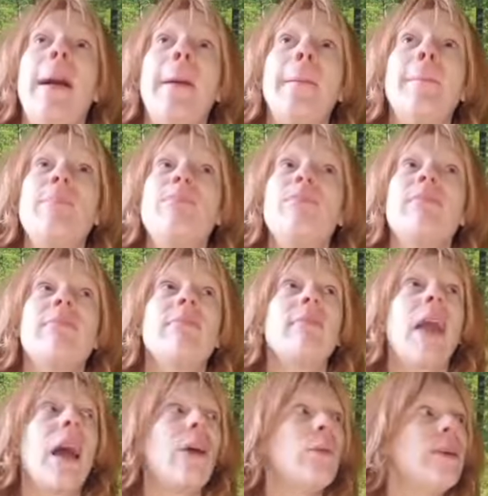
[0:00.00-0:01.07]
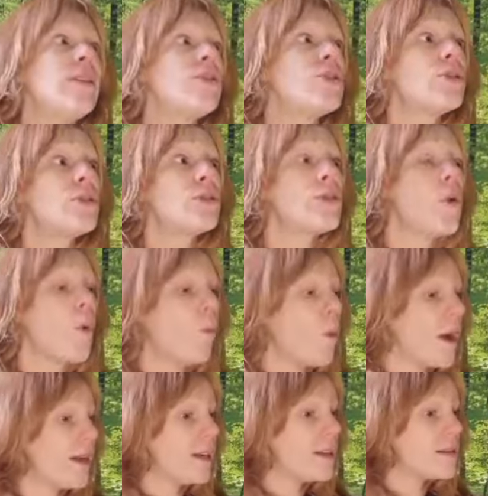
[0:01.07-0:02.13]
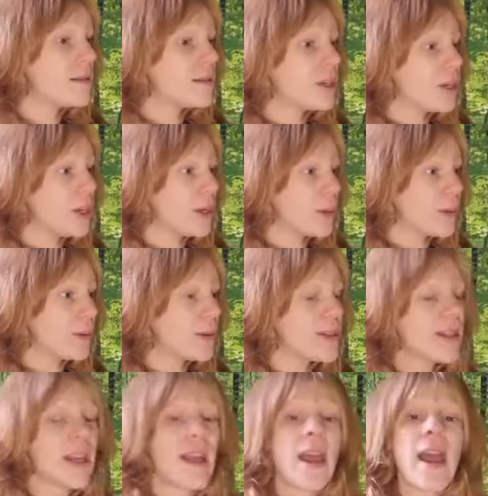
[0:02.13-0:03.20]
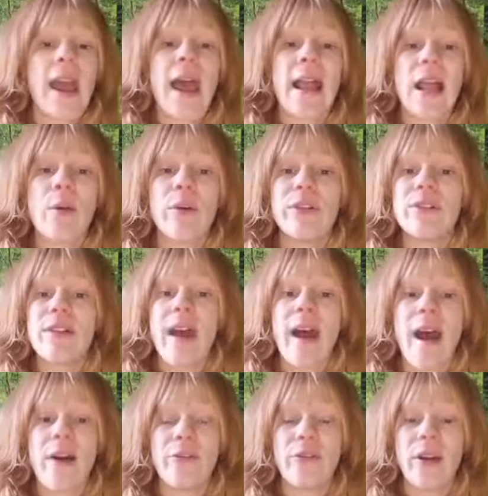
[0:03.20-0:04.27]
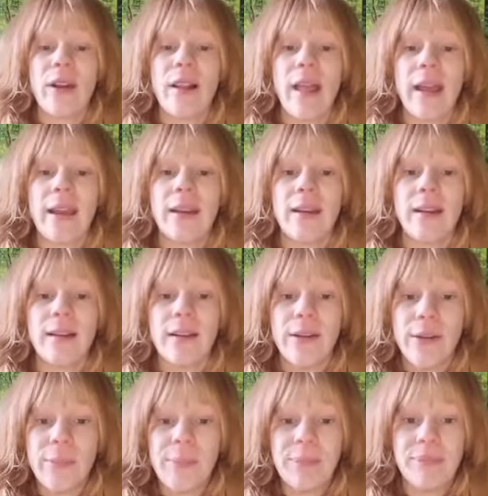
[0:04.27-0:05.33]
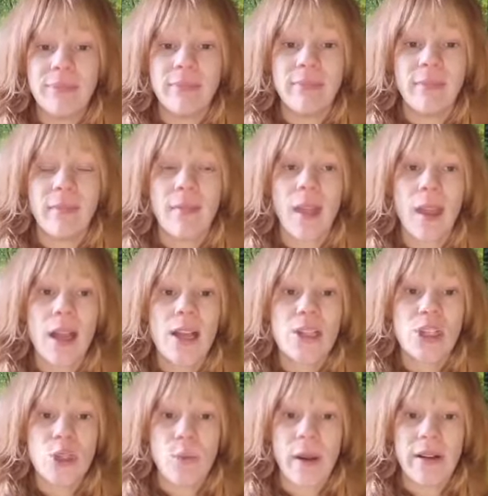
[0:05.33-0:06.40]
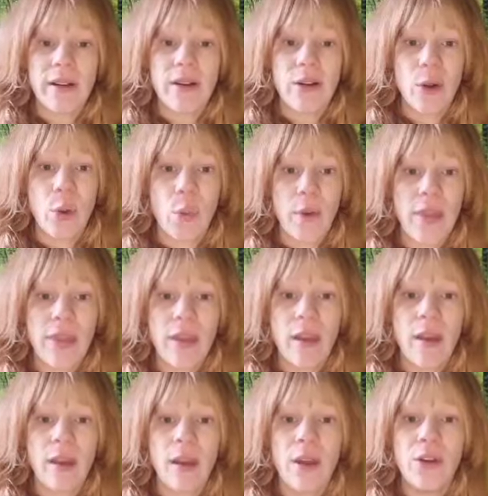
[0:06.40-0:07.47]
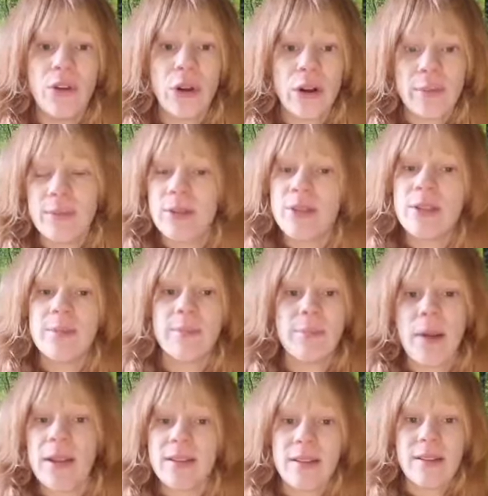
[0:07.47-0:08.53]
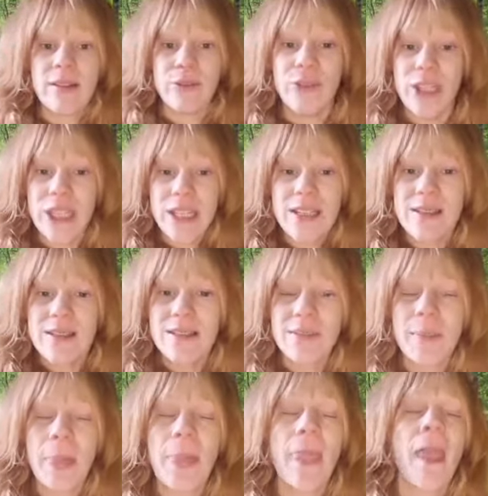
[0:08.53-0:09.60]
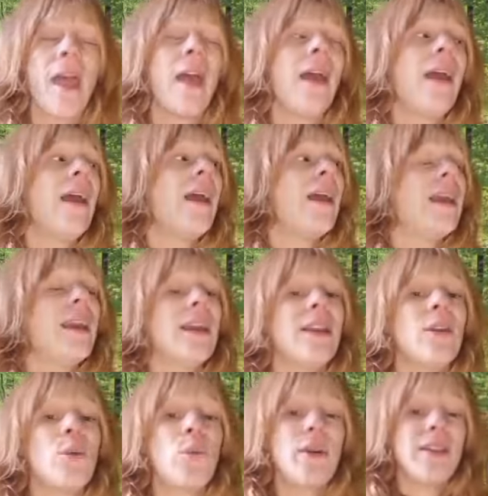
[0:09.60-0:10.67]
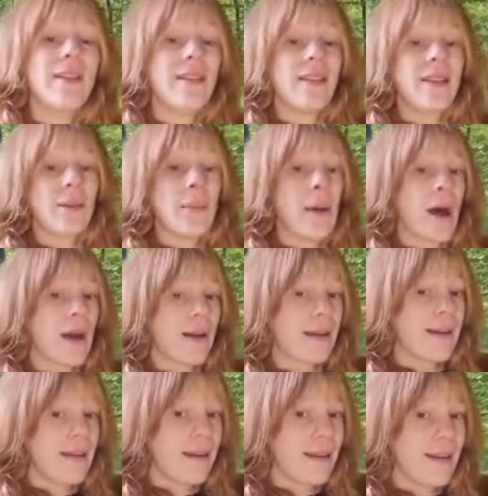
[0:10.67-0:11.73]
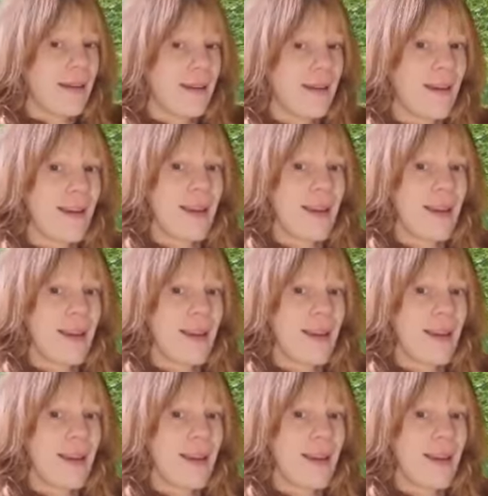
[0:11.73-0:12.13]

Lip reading: I went through what is cute, and I want to have like a sweater with enormous positive ease, and with a little pocket